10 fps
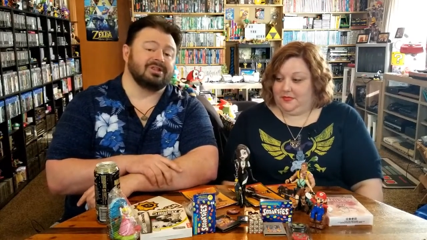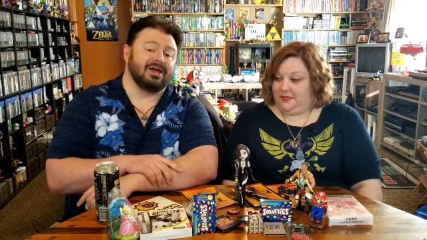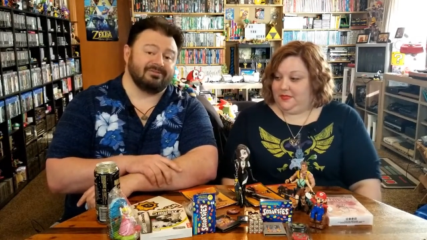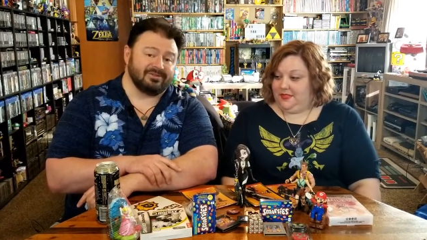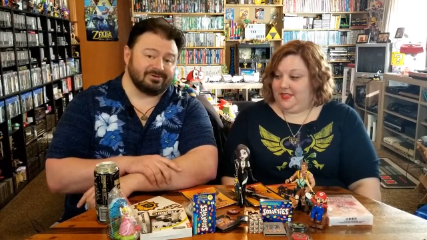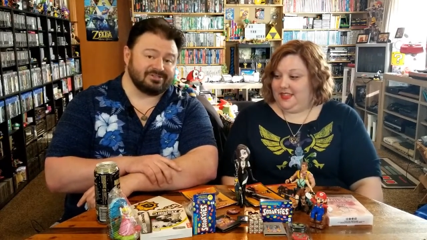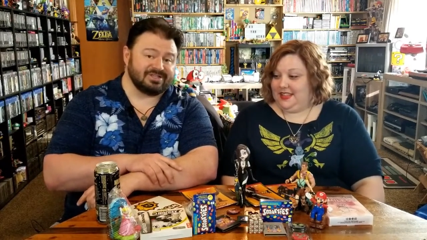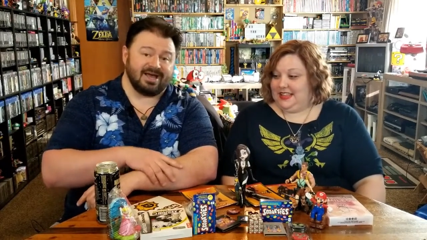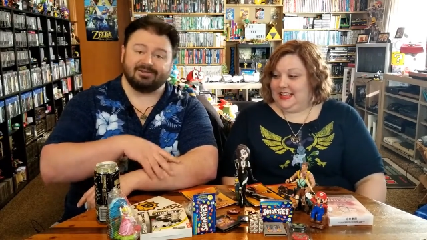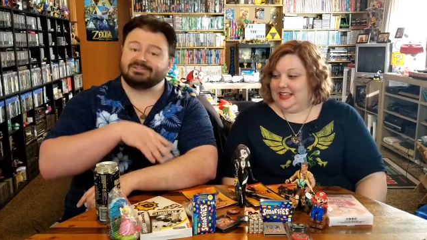Speaker 1: love their
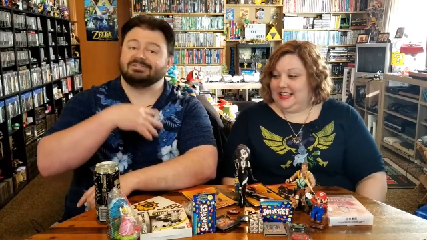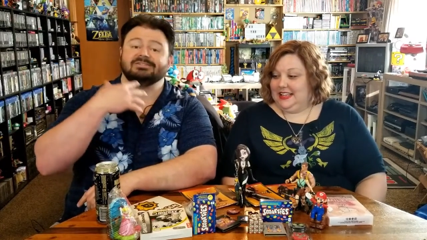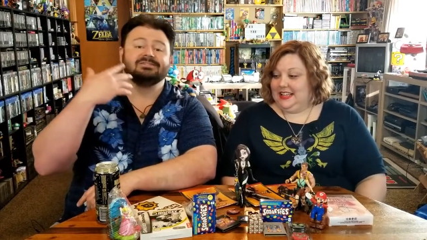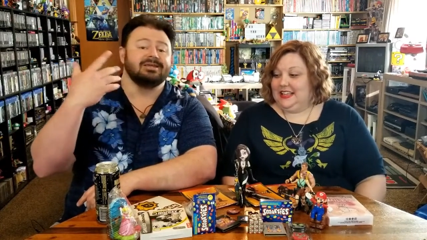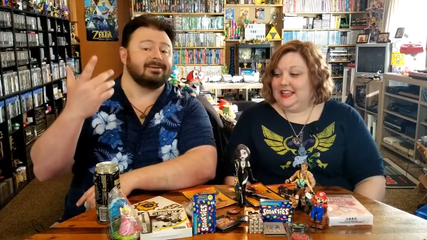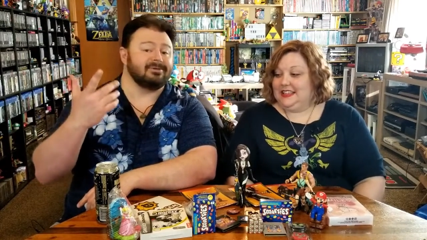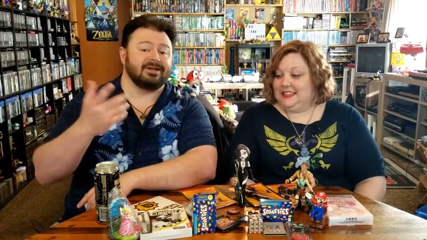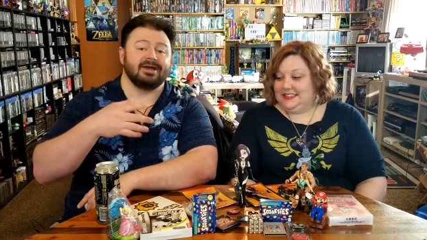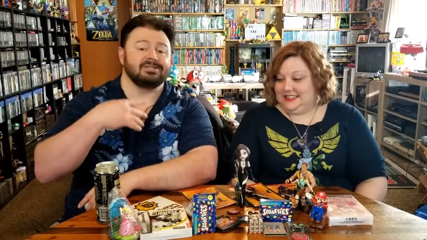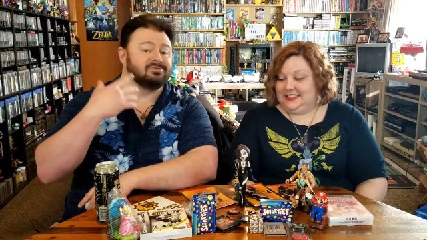stouts, Captain
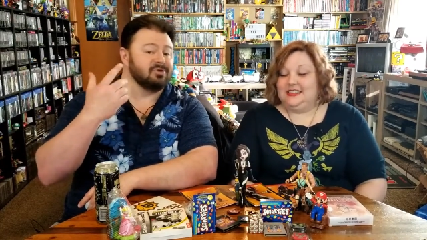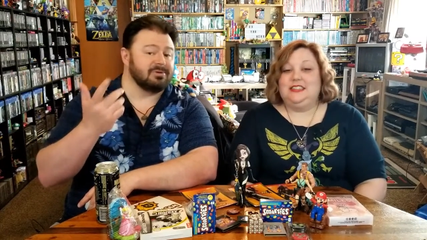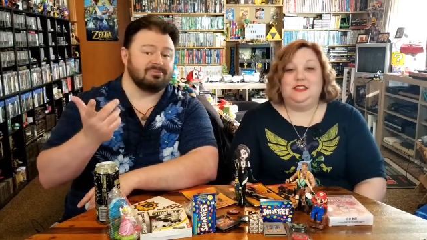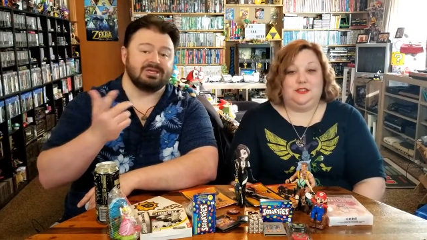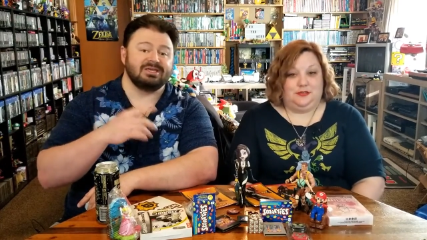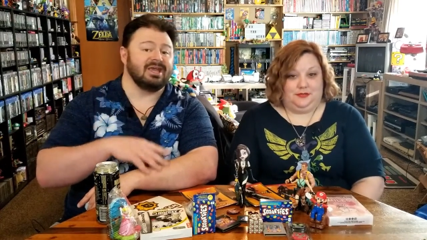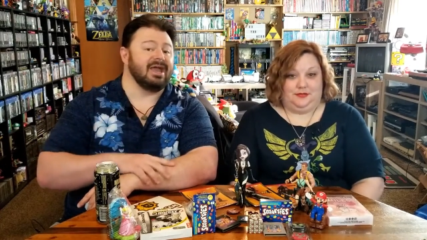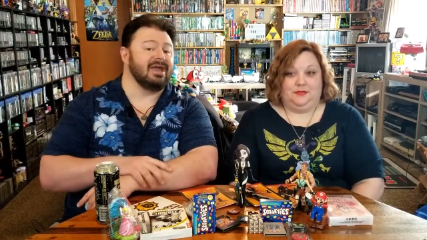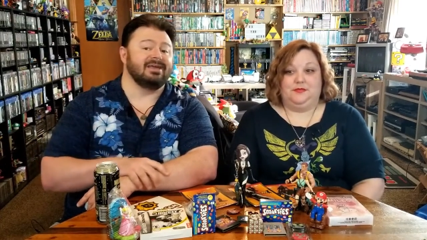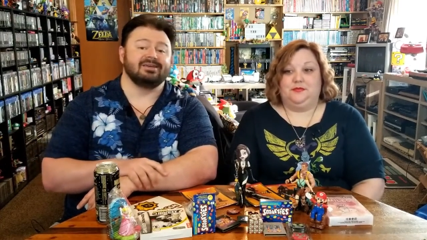Algebra, B
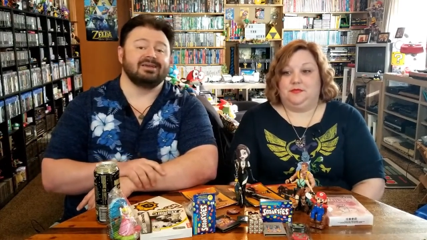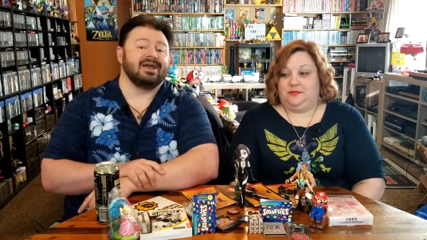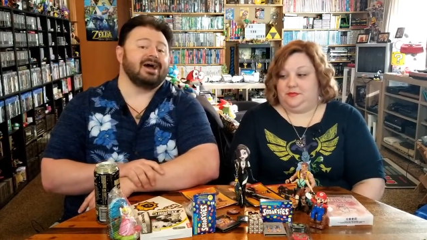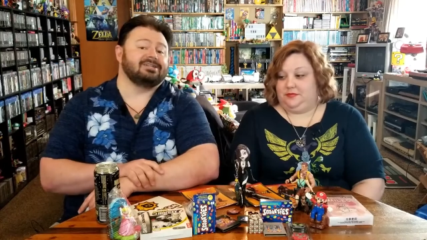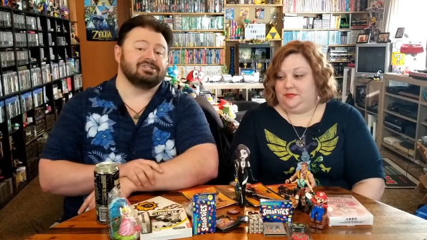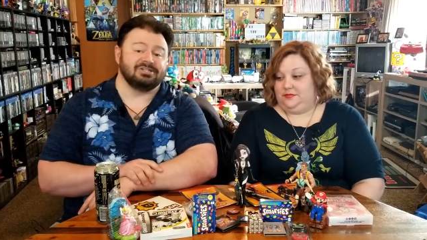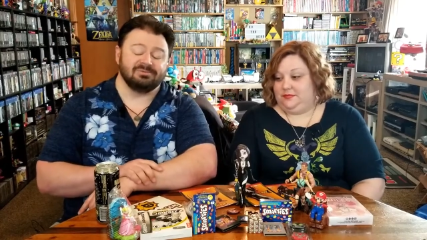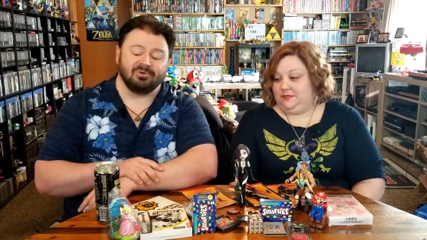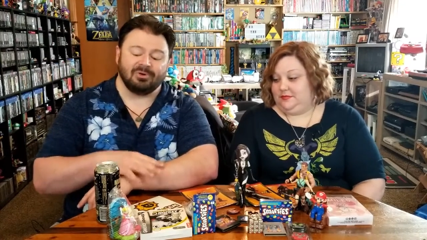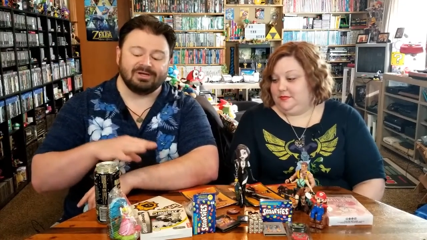K, the Got G
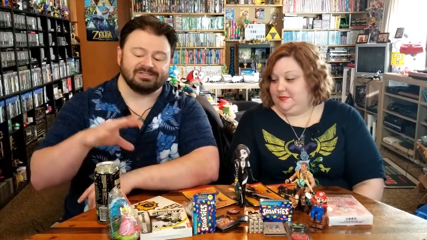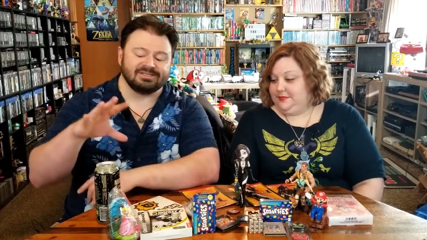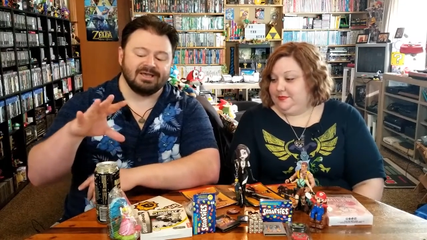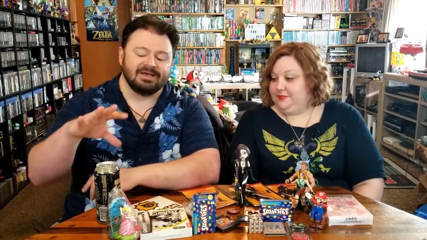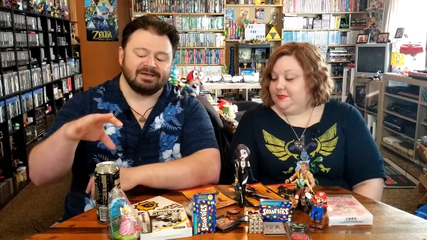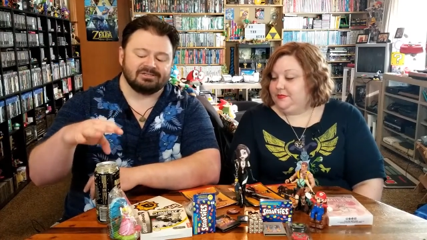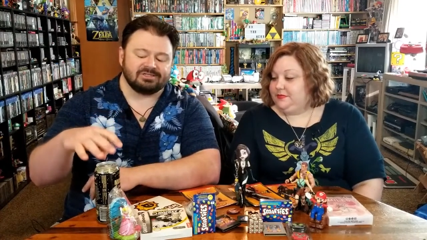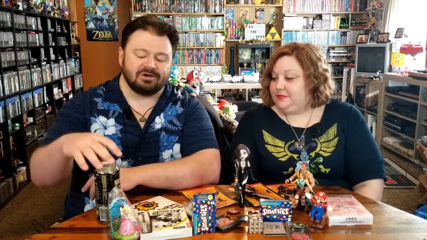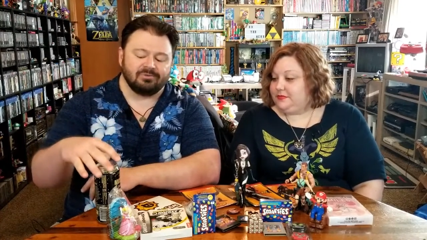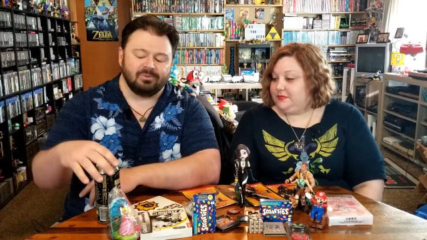boys.
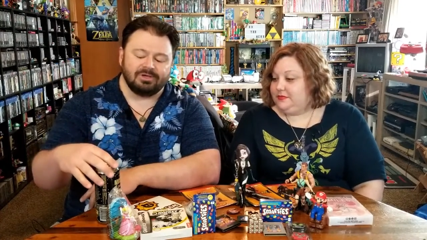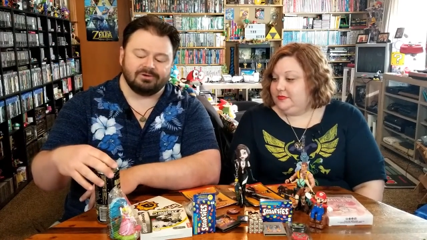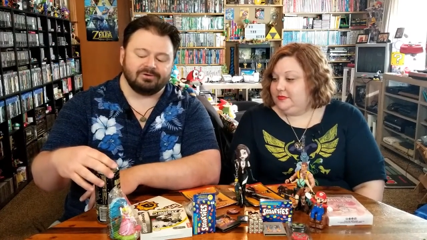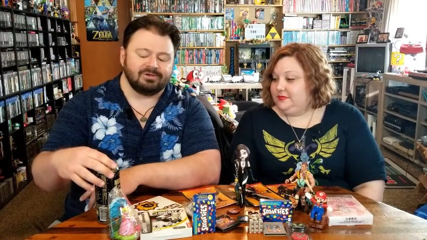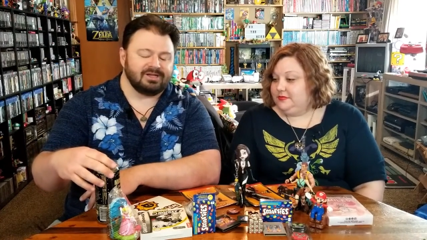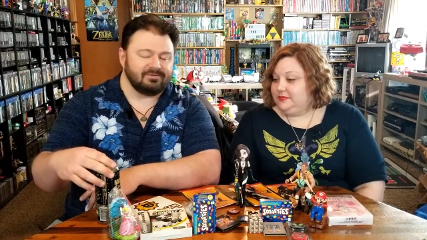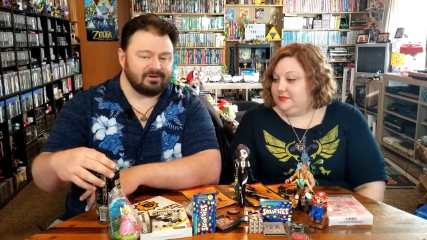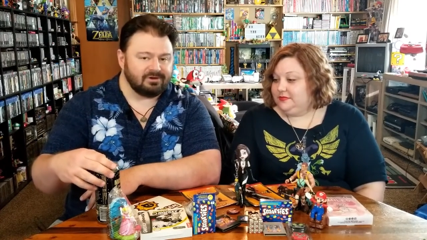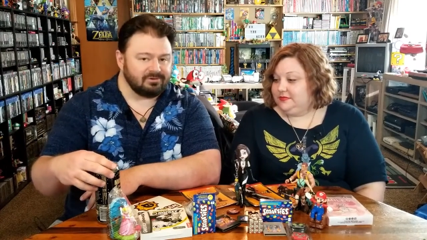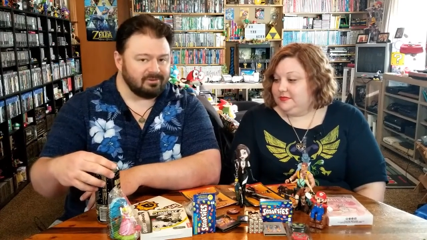So we are going to have
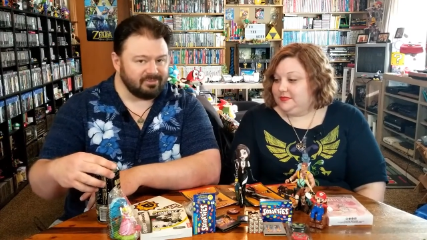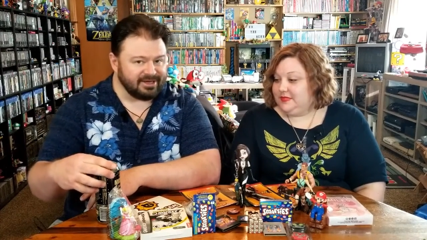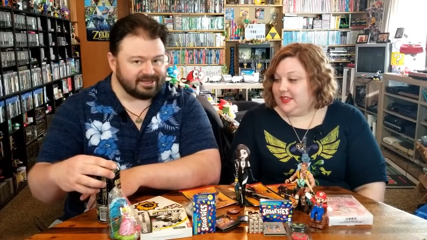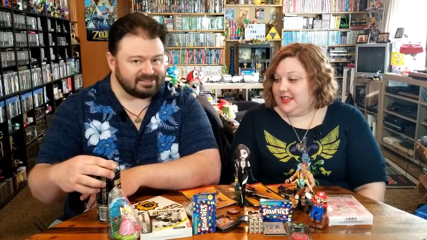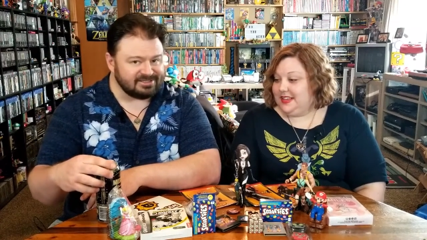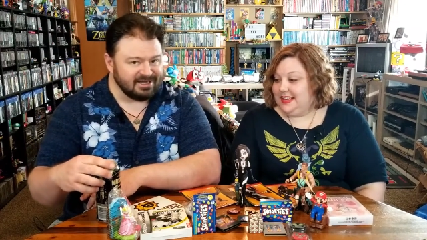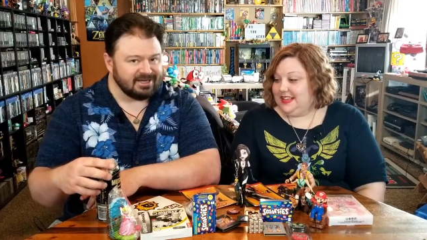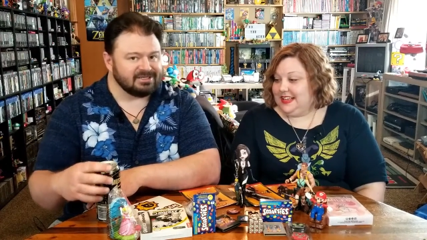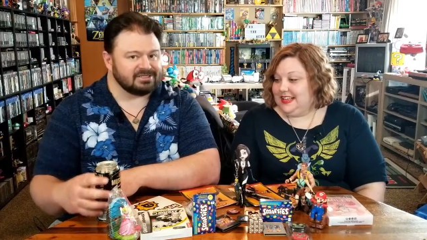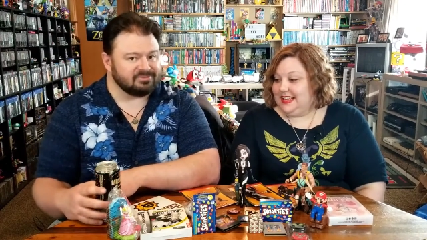to do our best
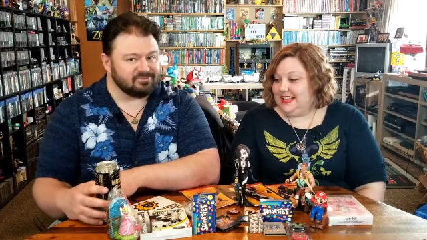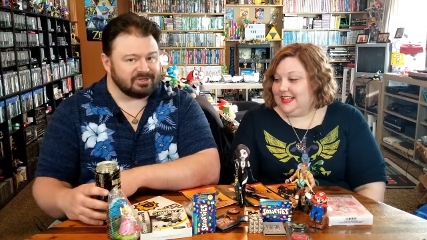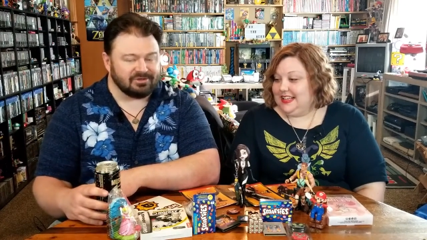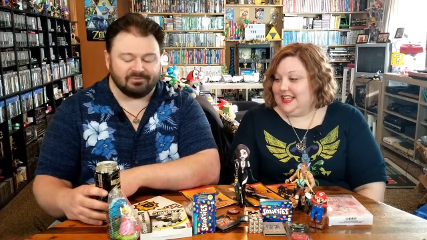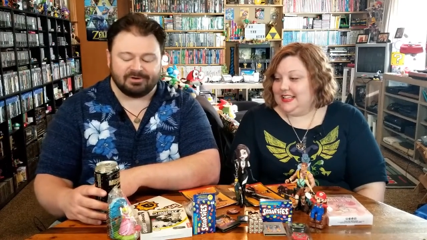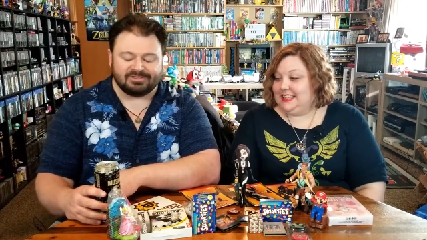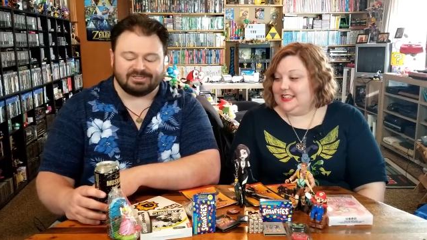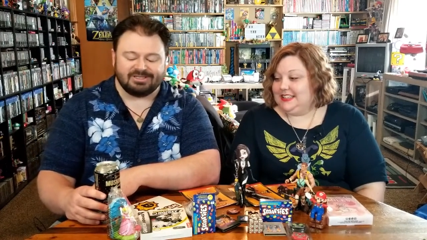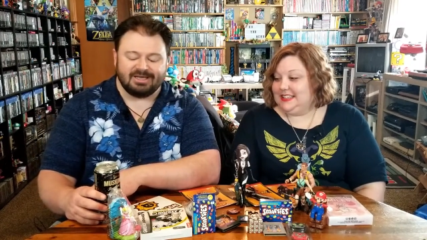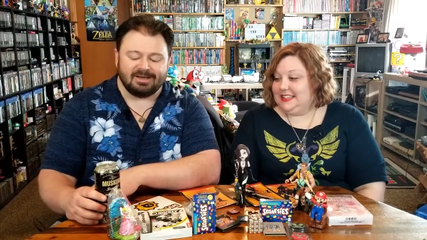to spread the word to
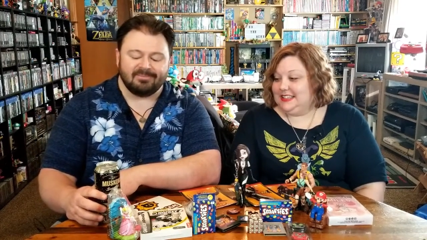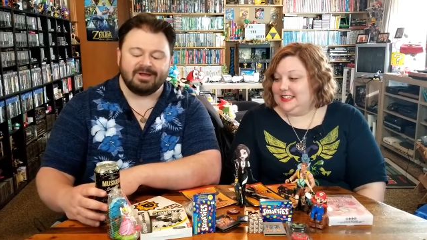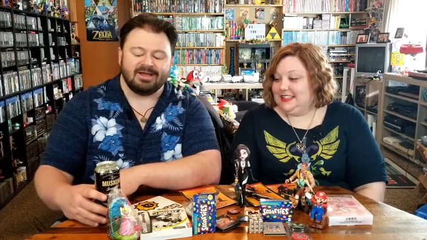them